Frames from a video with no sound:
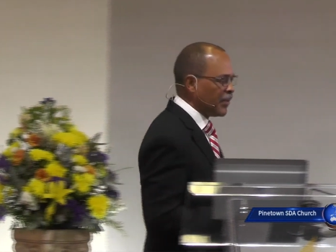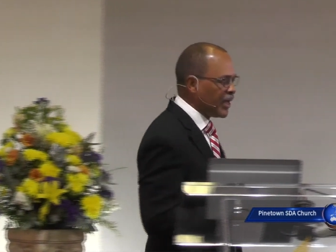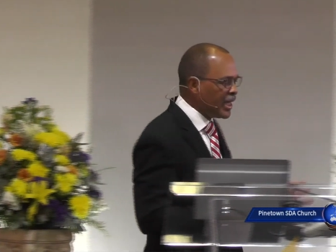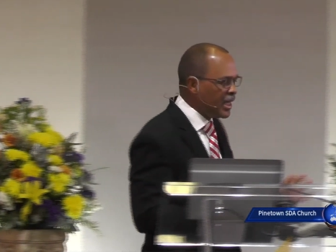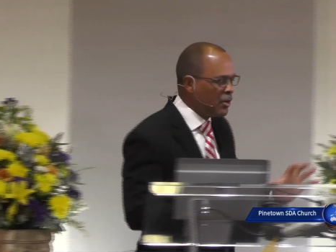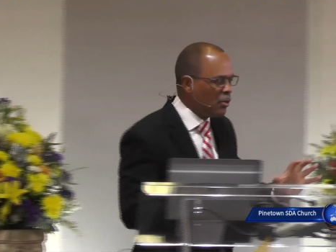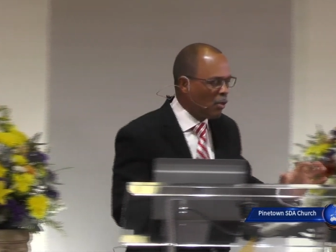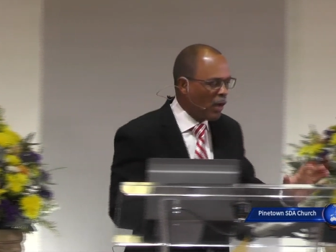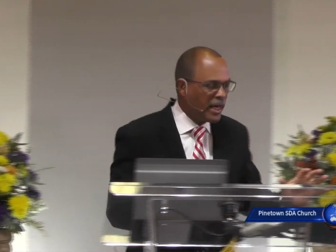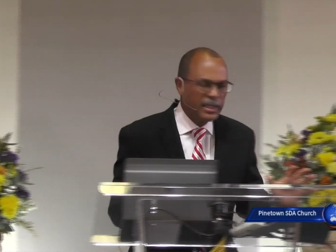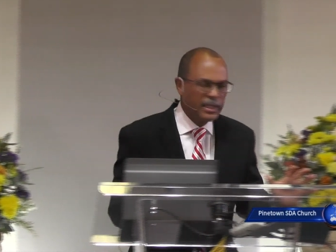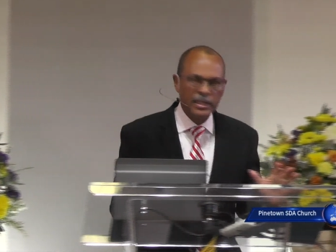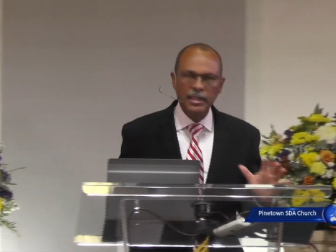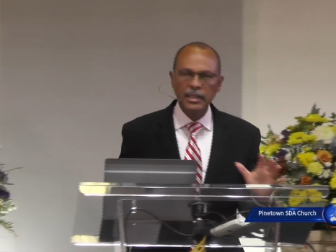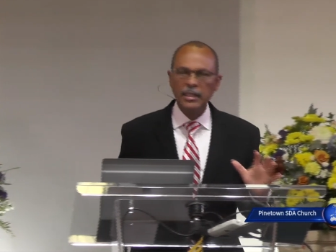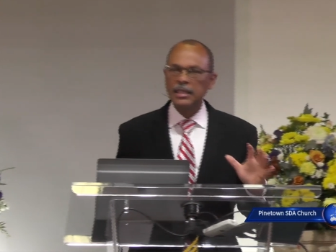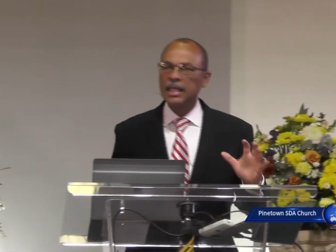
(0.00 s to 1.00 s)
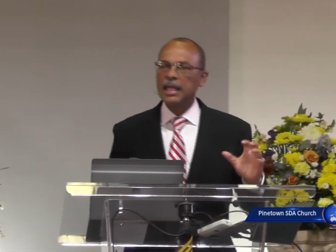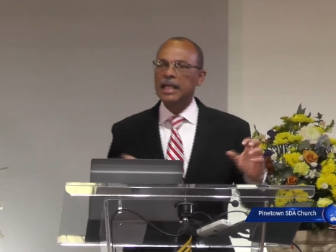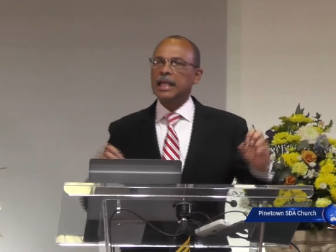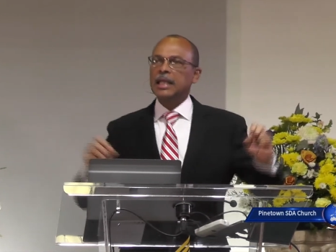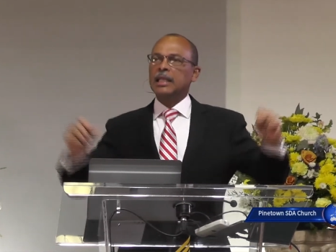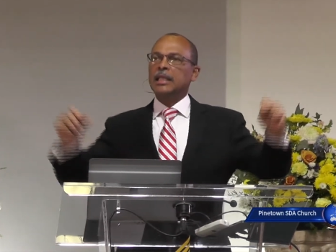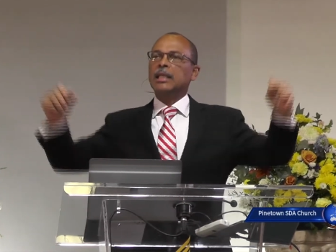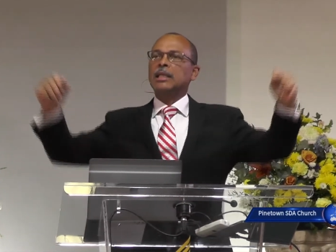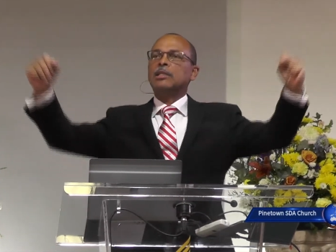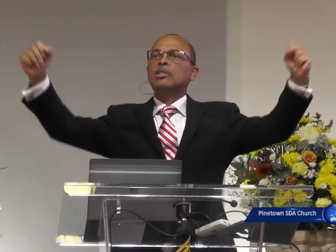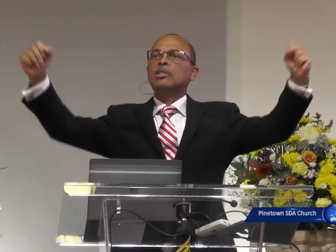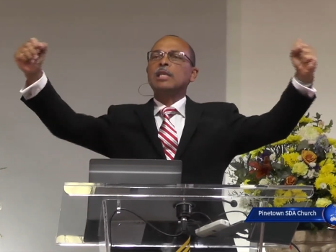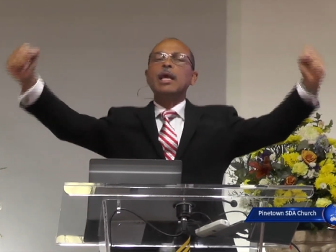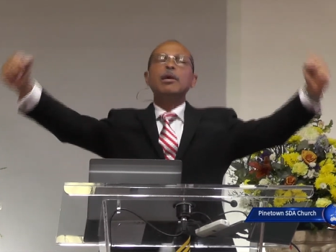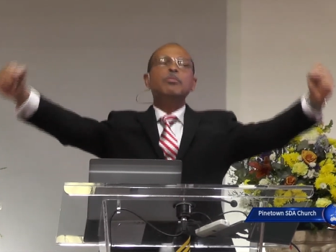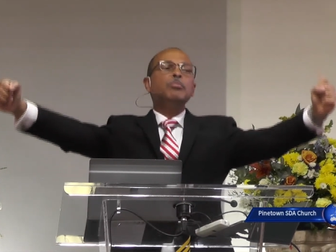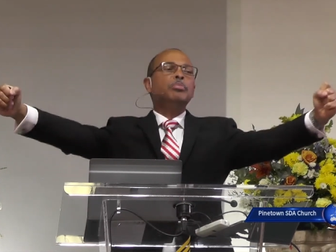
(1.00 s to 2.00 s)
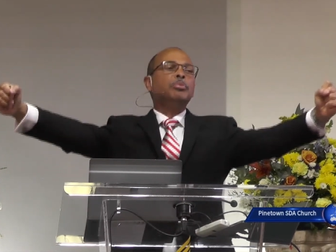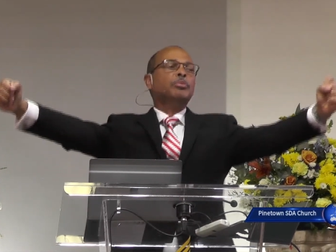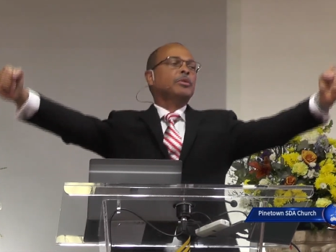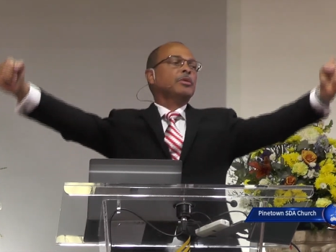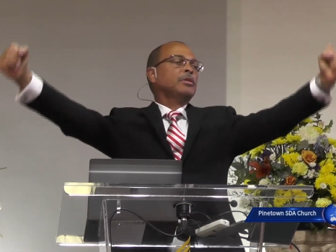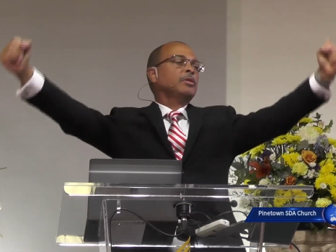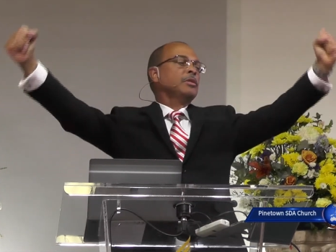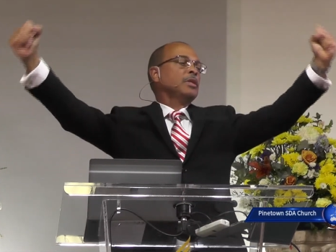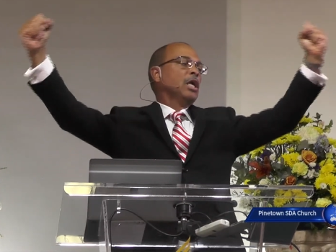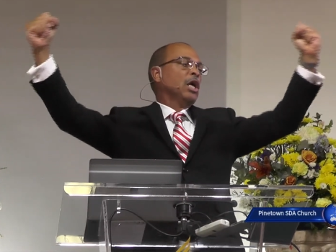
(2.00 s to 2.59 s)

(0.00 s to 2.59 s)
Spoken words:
wanted the temporal